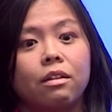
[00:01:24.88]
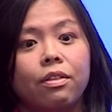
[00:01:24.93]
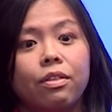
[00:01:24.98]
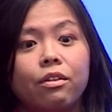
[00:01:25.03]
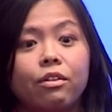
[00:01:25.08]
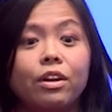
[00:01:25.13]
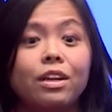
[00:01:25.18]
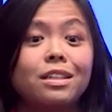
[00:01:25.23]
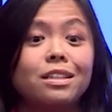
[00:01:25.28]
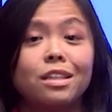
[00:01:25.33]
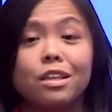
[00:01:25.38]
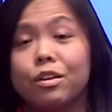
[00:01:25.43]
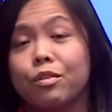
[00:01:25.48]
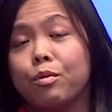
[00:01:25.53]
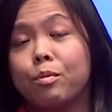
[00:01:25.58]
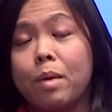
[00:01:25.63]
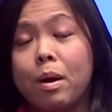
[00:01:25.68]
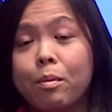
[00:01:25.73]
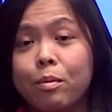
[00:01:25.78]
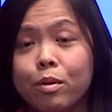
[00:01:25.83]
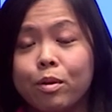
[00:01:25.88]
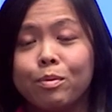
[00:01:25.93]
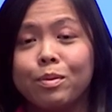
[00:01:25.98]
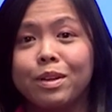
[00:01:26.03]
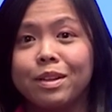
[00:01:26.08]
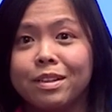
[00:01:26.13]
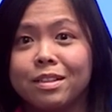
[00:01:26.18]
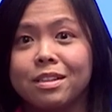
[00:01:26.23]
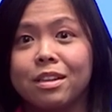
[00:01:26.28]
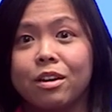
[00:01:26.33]
They're easy to remember
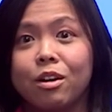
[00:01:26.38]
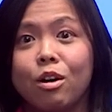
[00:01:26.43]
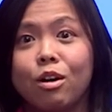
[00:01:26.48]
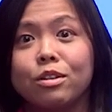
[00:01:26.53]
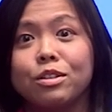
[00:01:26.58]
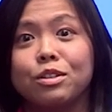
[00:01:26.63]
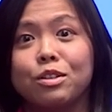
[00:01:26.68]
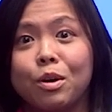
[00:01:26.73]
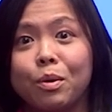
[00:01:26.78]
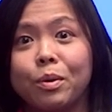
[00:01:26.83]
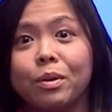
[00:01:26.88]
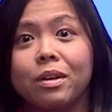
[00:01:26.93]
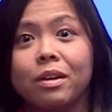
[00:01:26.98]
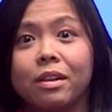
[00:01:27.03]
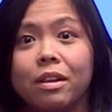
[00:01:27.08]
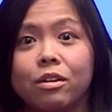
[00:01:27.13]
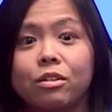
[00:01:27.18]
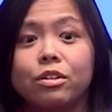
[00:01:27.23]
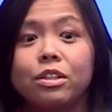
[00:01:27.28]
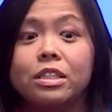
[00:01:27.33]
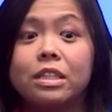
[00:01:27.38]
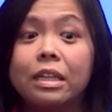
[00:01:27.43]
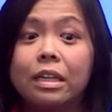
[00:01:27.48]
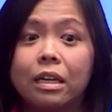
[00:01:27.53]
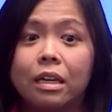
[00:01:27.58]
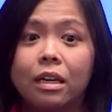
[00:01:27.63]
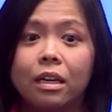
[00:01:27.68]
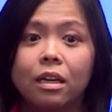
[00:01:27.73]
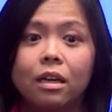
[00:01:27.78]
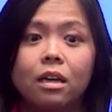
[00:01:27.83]
because they all start with the letter
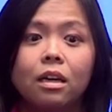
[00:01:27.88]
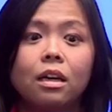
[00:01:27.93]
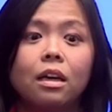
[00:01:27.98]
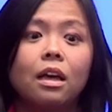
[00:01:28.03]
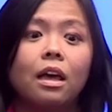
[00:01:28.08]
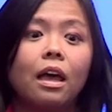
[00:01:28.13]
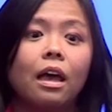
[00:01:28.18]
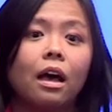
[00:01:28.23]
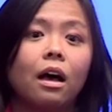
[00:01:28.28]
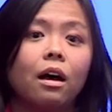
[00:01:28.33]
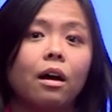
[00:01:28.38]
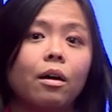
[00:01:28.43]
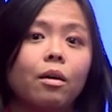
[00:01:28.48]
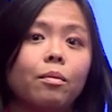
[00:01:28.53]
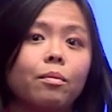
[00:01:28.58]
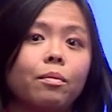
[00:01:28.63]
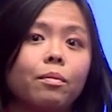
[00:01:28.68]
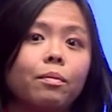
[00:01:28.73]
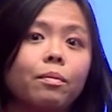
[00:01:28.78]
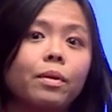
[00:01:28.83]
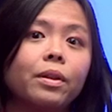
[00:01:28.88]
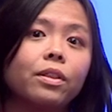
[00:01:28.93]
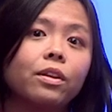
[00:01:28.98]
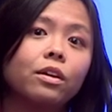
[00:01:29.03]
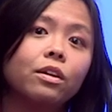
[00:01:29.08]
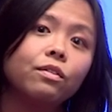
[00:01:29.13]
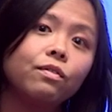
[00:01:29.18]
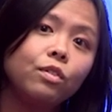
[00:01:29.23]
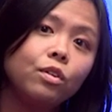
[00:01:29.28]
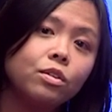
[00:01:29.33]
D, um, but the
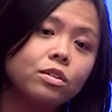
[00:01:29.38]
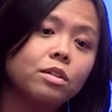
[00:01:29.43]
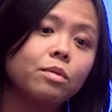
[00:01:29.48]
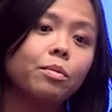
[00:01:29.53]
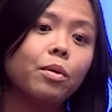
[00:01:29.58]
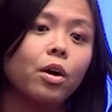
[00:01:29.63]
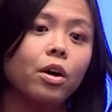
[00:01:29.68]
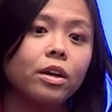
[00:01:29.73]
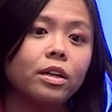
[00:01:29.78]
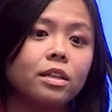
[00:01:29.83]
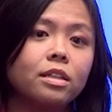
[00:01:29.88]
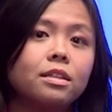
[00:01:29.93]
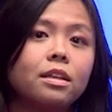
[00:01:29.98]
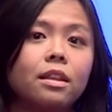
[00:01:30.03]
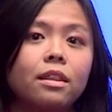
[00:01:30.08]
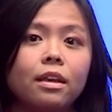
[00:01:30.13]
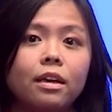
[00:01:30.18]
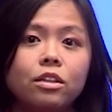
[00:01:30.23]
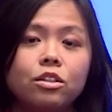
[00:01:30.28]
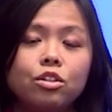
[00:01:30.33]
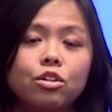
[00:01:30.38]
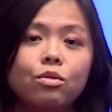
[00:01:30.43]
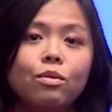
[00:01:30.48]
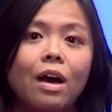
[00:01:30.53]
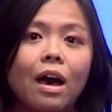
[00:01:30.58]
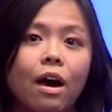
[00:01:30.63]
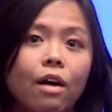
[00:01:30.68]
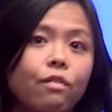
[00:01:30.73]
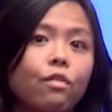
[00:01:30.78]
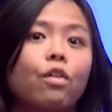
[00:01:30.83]
confusing part is that they do
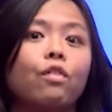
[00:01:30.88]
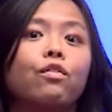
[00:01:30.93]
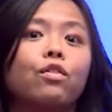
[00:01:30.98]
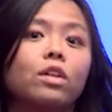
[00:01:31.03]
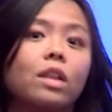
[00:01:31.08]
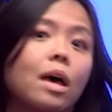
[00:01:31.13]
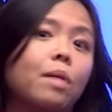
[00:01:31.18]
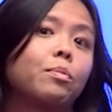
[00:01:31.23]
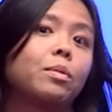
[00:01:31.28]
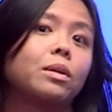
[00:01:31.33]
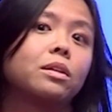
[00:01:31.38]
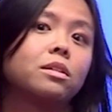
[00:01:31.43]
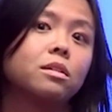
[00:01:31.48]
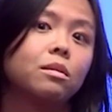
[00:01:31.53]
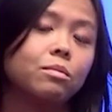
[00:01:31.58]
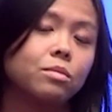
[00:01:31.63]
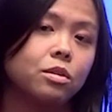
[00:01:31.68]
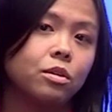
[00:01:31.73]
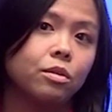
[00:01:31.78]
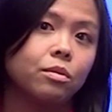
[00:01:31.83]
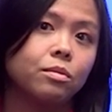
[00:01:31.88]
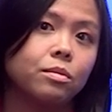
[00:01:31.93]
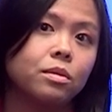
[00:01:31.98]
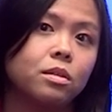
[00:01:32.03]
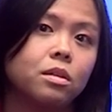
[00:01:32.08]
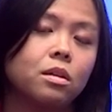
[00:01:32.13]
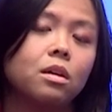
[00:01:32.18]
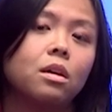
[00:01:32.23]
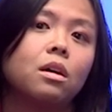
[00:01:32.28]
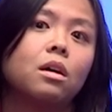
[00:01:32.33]
have overlapping
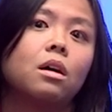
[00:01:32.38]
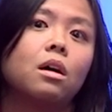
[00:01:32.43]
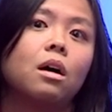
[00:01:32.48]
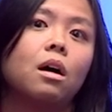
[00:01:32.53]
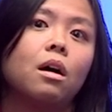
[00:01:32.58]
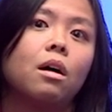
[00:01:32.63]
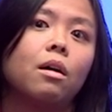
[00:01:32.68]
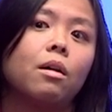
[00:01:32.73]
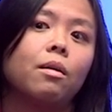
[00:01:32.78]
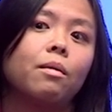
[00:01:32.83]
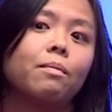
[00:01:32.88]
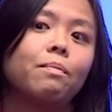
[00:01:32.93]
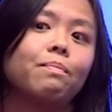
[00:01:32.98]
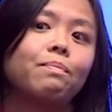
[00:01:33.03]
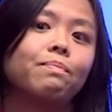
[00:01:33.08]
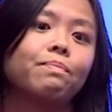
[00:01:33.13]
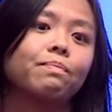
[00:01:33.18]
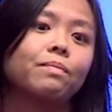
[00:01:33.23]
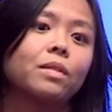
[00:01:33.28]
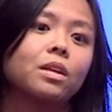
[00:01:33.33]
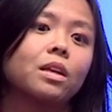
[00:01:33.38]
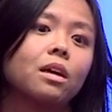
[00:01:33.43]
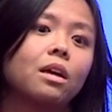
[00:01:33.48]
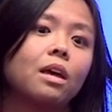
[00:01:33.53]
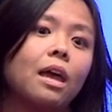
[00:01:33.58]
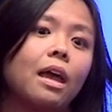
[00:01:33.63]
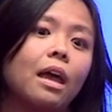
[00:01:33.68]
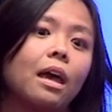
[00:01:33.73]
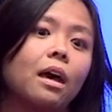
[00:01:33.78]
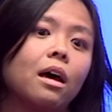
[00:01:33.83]
symptoms. Um,
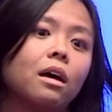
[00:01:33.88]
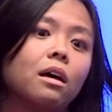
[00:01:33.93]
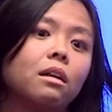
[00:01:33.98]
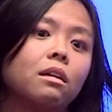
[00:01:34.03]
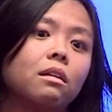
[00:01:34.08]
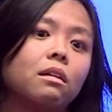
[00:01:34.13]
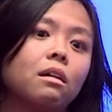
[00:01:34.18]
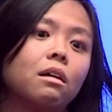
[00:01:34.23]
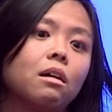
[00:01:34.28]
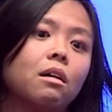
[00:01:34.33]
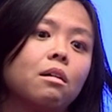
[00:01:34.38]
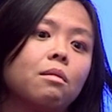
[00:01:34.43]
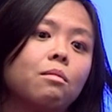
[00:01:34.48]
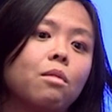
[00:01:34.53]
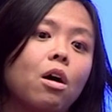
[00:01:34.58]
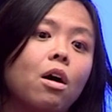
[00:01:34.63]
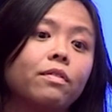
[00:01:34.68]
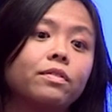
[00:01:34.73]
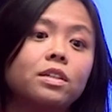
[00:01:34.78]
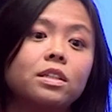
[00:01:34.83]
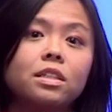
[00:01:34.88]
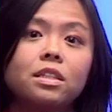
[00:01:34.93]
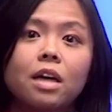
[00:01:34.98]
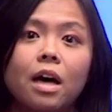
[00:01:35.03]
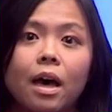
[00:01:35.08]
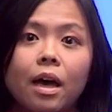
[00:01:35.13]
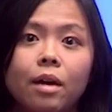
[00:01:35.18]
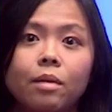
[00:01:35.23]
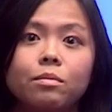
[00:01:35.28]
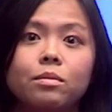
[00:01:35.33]
and um,
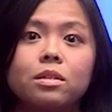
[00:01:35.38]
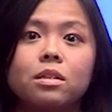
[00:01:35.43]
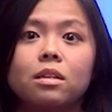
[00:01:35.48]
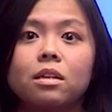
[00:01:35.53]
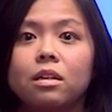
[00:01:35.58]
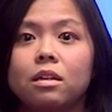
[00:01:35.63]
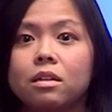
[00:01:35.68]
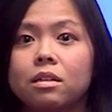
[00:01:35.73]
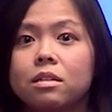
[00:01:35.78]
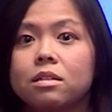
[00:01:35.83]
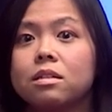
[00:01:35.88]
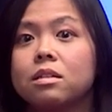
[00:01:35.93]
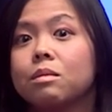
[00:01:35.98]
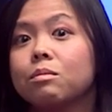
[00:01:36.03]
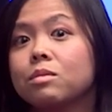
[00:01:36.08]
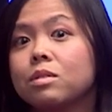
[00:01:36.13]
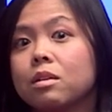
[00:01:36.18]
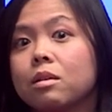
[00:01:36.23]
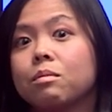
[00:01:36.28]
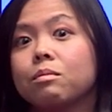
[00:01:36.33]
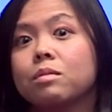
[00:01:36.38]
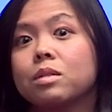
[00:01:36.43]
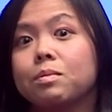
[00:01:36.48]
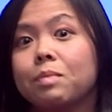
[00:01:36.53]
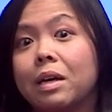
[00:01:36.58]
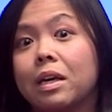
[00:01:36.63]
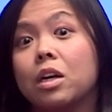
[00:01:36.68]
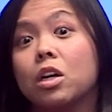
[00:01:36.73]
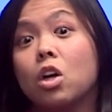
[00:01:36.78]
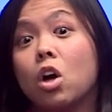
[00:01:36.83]
oftentimes these symptoms
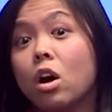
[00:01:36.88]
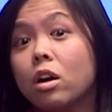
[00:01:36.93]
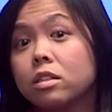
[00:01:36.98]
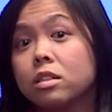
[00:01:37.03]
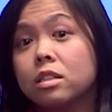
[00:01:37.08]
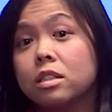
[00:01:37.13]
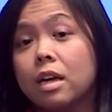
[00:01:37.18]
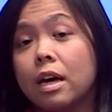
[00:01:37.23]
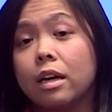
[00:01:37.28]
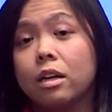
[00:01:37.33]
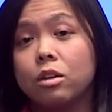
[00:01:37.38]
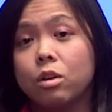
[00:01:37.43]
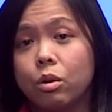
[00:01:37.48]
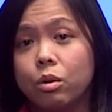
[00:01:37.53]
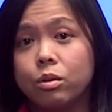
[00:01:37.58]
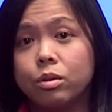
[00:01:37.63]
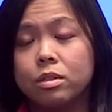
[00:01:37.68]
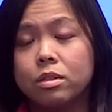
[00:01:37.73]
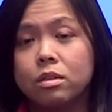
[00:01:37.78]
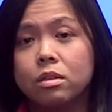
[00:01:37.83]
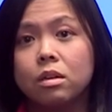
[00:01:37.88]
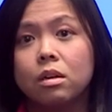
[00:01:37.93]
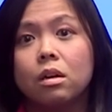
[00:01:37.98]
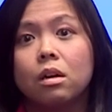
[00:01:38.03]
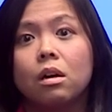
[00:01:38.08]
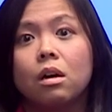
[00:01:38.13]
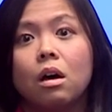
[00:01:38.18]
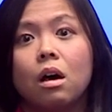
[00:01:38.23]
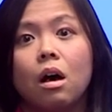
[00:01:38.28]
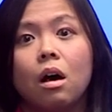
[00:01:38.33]
make it hard to diagnose
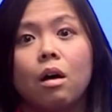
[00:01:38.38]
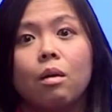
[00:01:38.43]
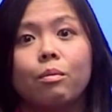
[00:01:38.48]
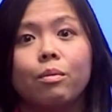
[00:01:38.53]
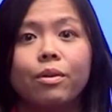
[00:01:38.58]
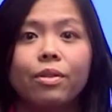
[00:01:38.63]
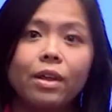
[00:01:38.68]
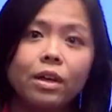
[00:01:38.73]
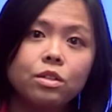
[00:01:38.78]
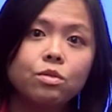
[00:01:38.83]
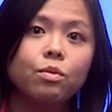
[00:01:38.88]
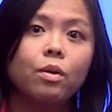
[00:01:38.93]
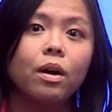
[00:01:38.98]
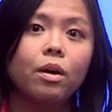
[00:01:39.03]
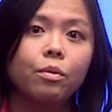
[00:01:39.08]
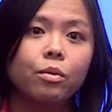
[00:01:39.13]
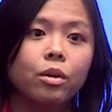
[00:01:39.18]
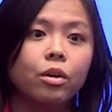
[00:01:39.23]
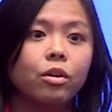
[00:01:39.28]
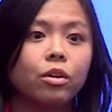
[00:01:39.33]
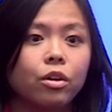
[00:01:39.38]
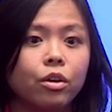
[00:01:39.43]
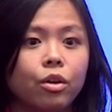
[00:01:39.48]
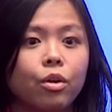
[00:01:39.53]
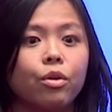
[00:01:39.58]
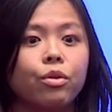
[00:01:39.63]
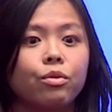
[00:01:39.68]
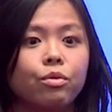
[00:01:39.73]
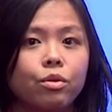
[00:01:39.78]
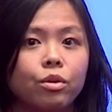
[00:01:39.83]
um, but that's why we're going to
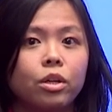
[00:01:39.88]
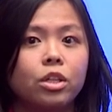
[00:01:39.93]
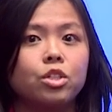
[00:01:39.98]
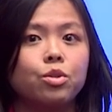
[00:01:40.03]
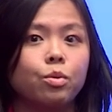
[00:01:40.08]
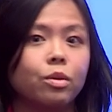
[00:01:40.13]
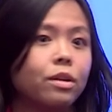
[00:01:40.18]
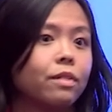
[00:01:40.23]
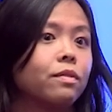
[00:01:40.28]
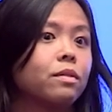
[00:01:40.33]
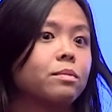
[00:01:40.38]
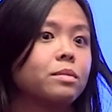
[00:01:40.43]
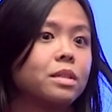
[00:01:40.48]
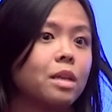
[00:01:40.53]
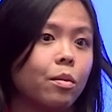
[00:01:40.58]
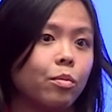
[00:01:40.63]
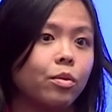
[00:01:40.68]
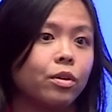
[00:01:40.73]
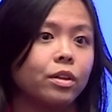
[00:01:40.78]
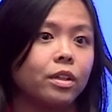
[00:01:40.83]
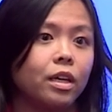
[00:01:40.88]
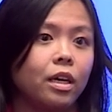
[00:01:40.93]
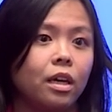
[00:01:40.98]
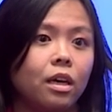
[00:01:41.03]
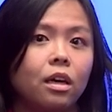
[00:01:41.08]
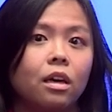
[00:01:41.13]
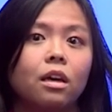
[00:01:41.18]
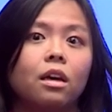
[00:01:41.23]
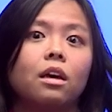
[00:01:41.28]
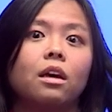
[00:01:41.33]
go through each one of them
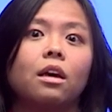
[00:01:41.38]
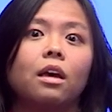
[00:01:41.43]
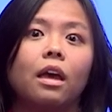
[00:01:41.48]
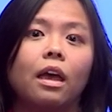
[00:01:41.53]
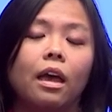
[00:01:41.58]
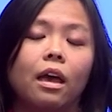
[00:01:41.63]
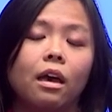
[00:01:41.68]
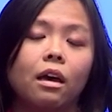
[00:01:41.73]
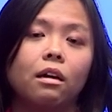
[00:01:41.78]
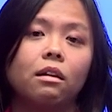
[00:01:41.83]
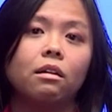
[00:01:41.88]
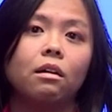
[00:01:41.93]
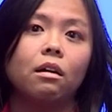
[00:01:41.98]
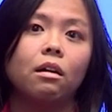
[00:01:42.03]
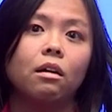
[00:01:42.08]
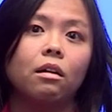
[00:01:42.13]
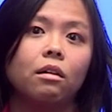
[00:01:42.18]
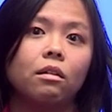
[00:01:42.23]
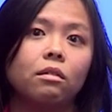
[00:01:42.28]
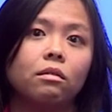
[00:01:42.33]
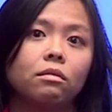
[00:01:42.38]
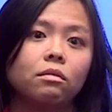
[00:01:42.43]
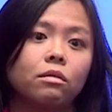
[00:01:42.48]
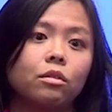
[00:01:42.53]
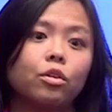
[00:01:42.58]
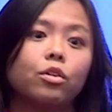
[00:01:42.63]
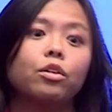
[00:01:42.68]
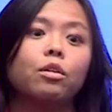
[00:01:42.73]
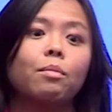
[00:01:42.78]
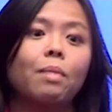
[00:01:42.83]
separately and uh,
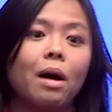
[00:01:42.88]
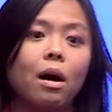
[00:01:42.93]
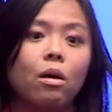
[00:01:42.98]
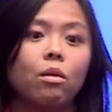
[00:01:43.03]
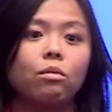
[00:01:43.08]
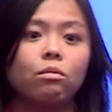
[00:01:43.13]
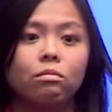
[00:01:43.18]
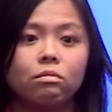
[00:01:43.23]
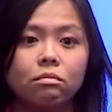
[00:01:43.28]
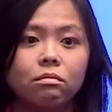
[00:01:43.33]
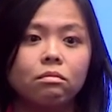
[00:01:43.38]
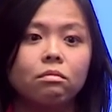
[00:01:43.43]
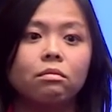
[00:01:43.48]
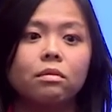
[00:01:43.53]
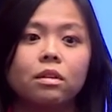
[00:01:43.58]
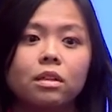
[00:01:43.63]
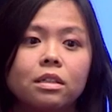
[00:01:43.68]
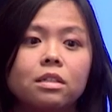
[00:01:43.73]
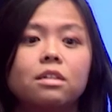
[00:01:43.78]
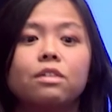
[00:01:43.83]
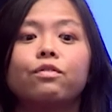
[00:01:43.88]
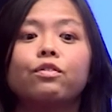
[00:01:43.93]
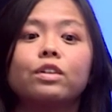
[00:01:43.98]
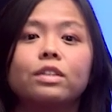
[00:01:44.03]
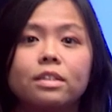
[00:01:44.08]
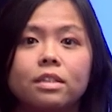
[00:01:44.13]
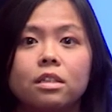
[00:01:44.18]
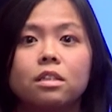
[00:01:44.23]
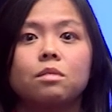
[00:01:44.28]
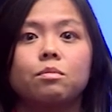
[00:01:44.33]
learn about the
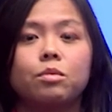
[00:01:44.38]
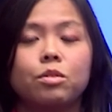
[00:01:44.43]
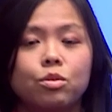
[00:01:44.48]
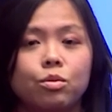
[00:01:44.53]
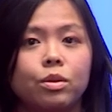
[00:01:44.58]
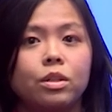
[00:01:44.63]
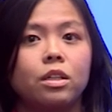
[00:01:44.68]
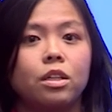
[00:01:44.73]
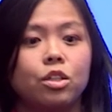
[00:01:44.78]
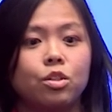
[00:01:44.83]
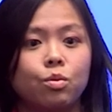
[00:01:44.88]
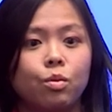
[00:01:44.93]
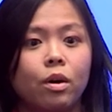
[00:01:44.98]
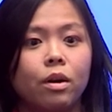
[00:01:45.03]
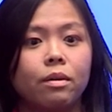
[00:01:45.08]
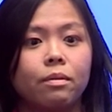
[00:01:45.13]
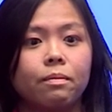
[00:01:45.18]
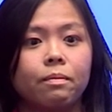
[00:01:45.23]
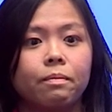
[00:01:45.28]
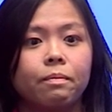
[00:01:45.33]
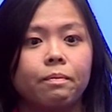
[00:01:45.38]
differences between each one.